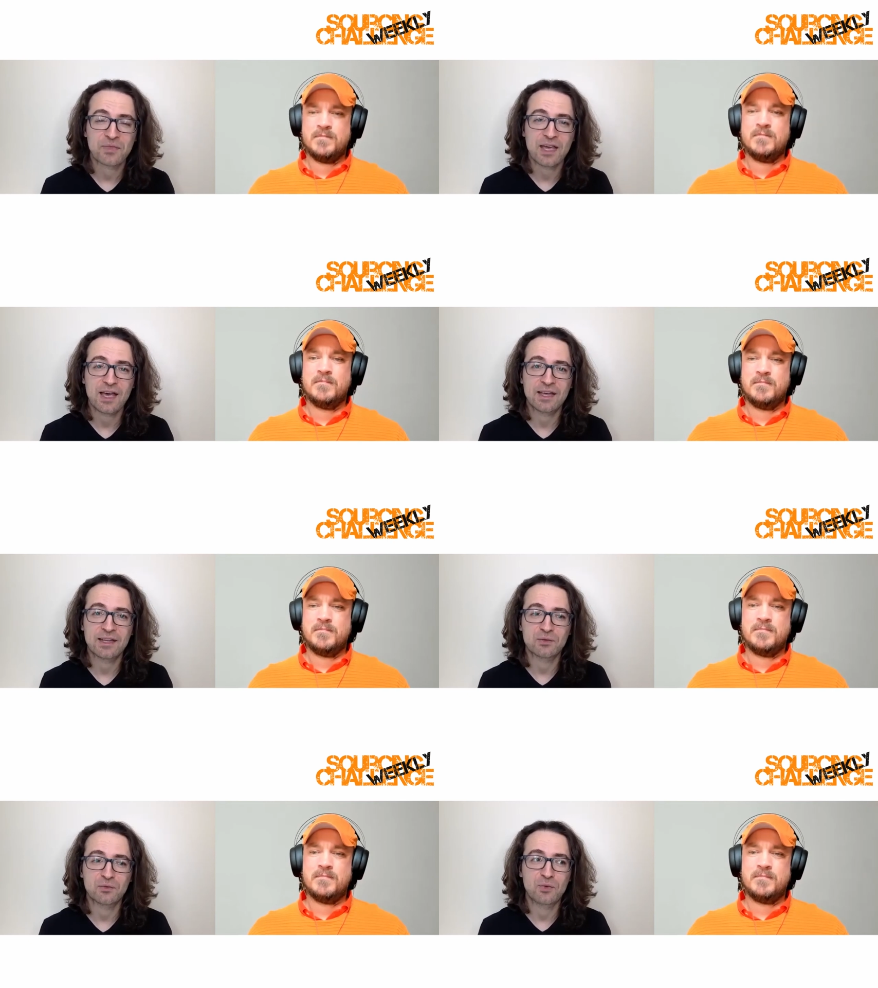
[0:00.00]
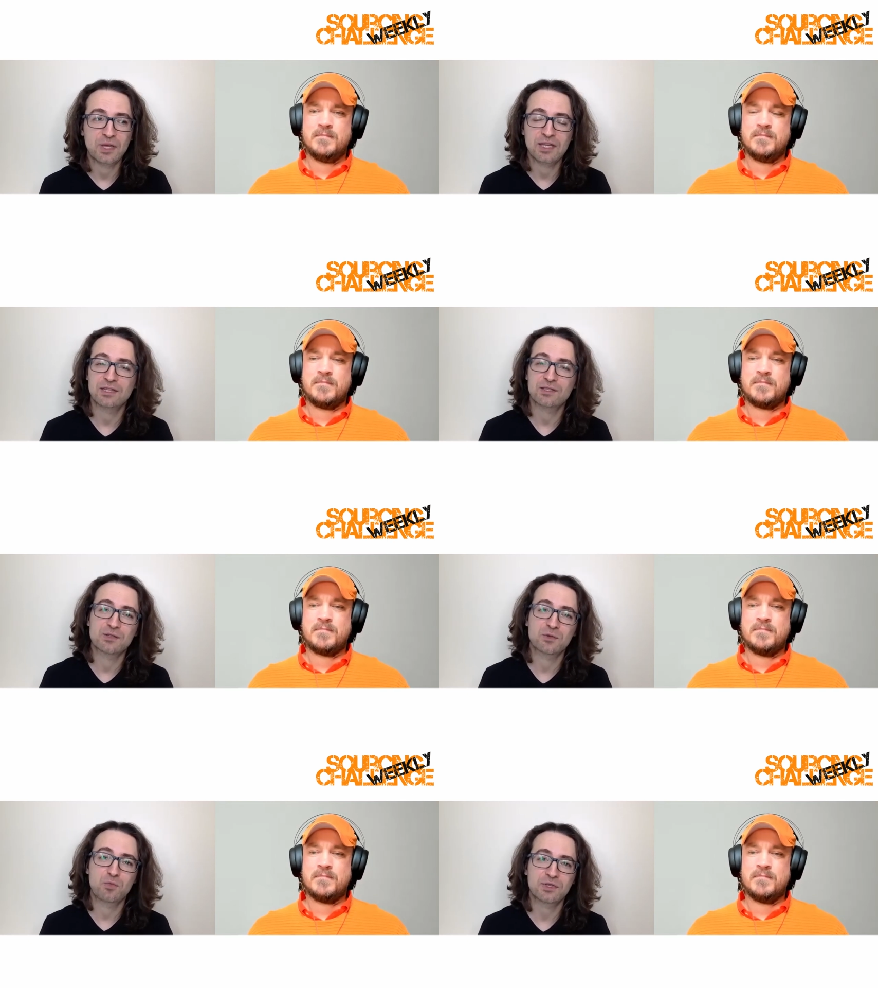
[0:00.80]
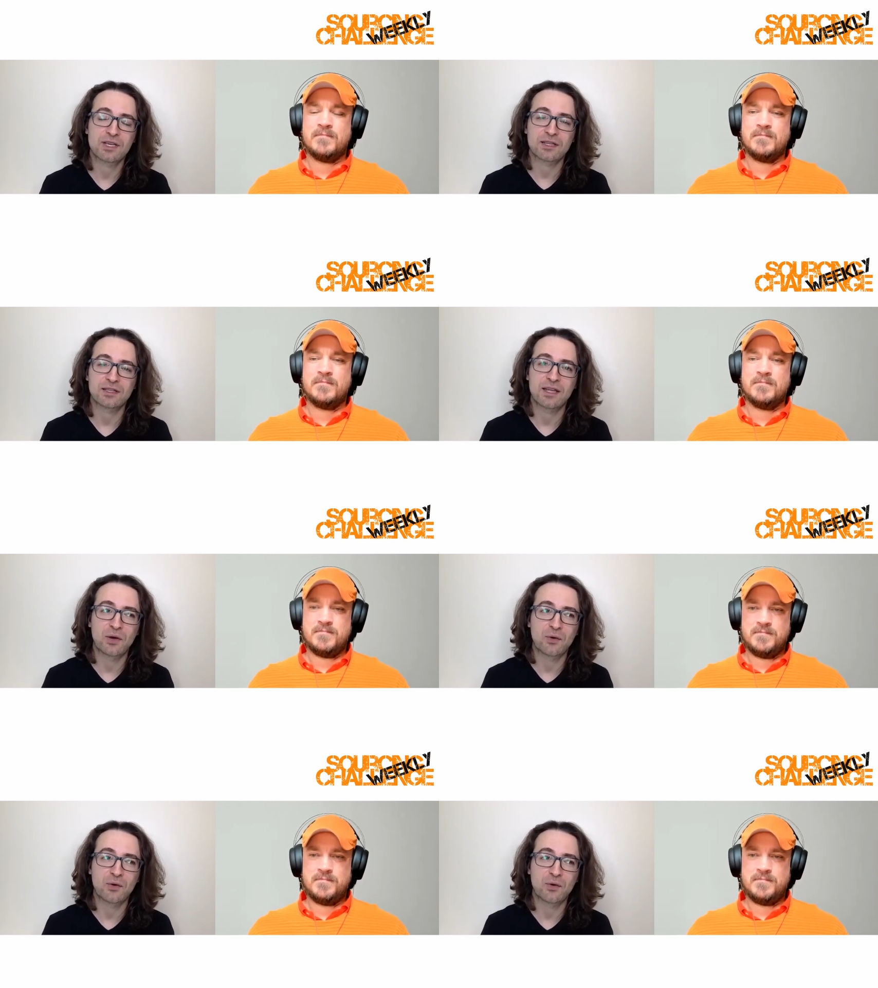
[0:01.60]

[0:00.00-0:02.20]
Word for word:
Speaker 1: and we need to support that and